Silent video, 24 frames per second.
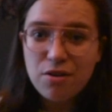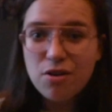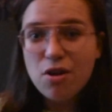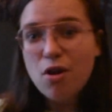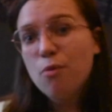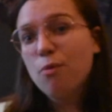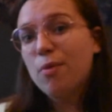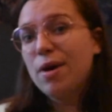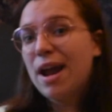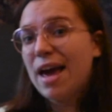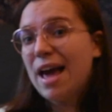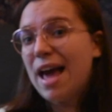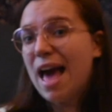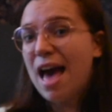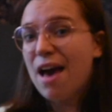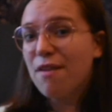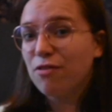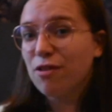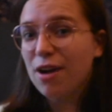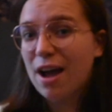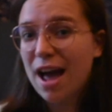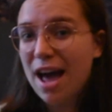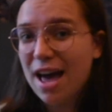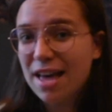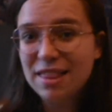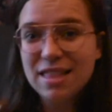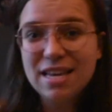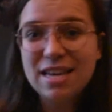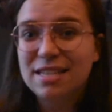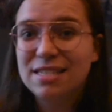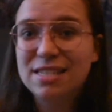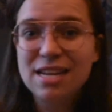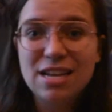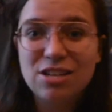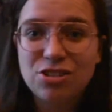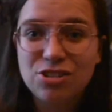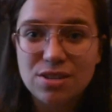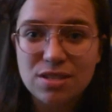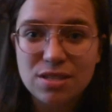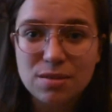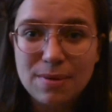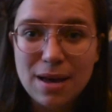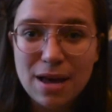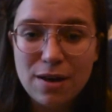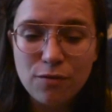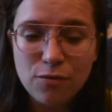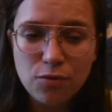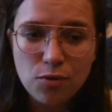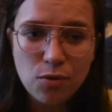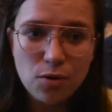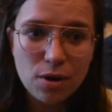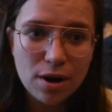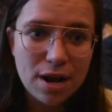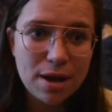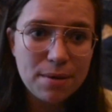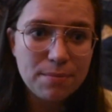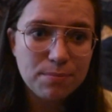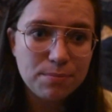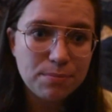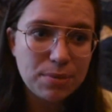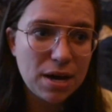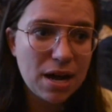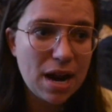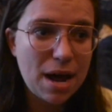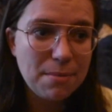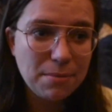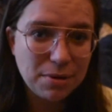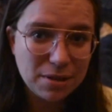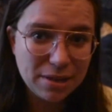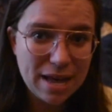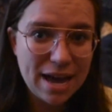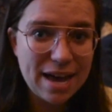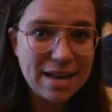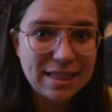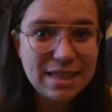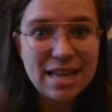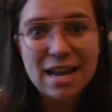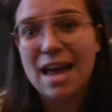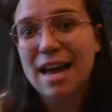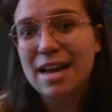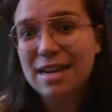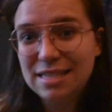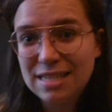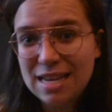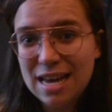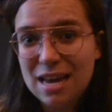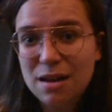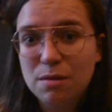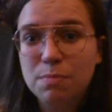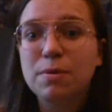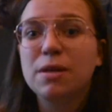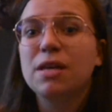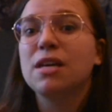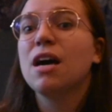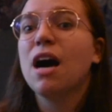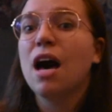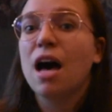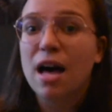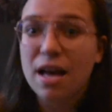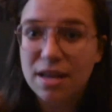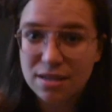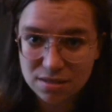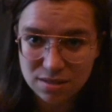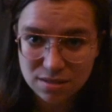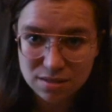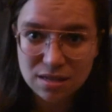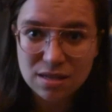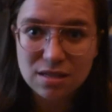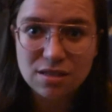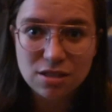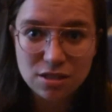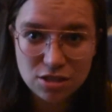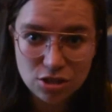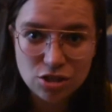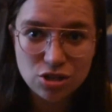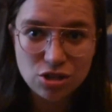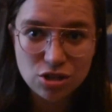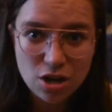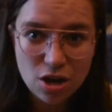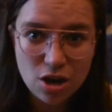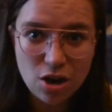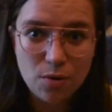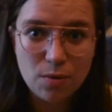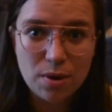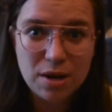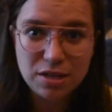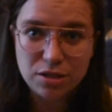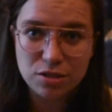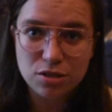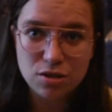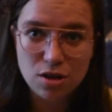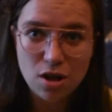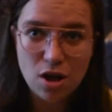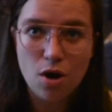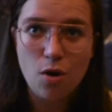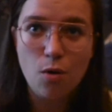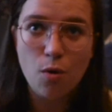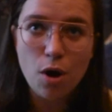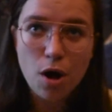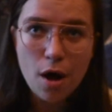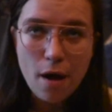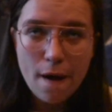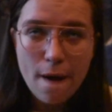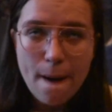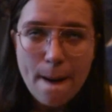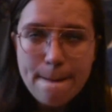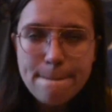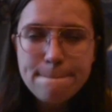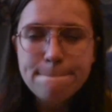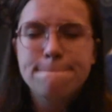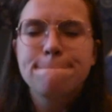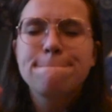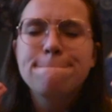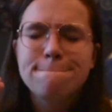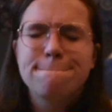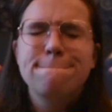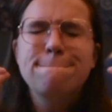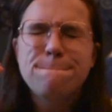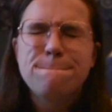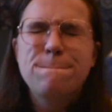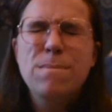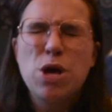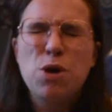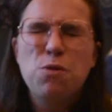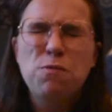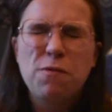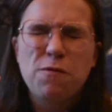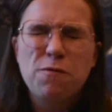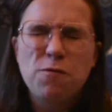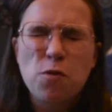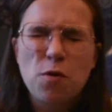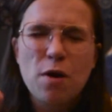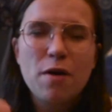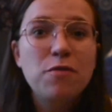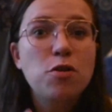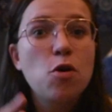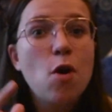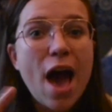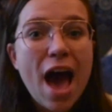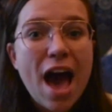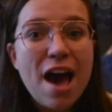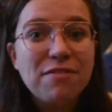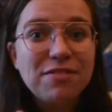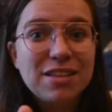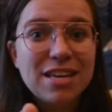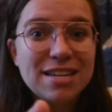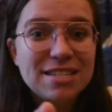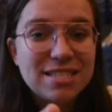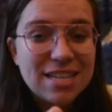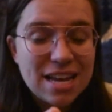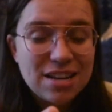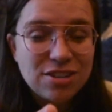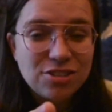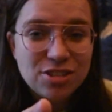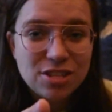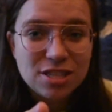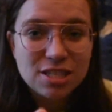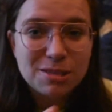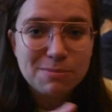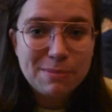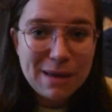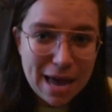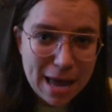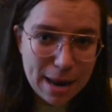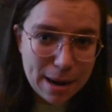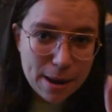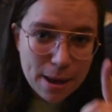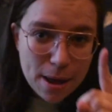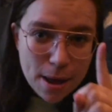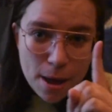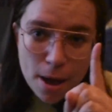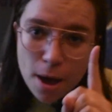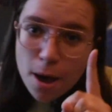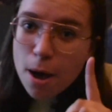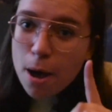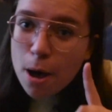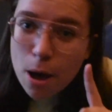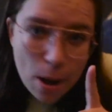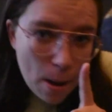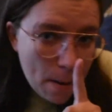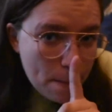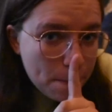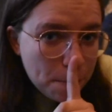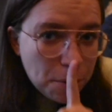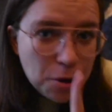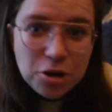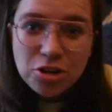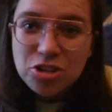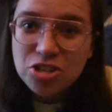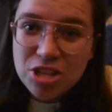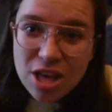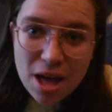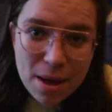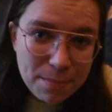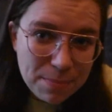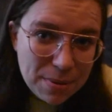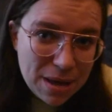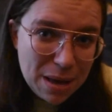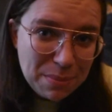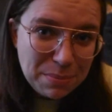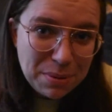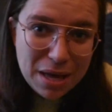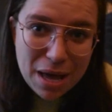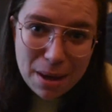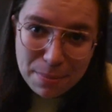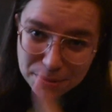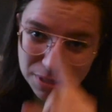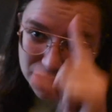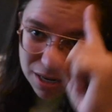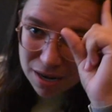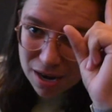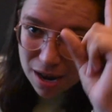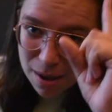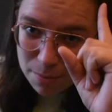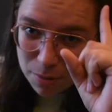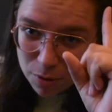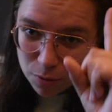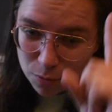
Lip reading: know when I ever had the attention span for it, but I'm glad that I did because the show is so... If you have the attention span, push that baby up to number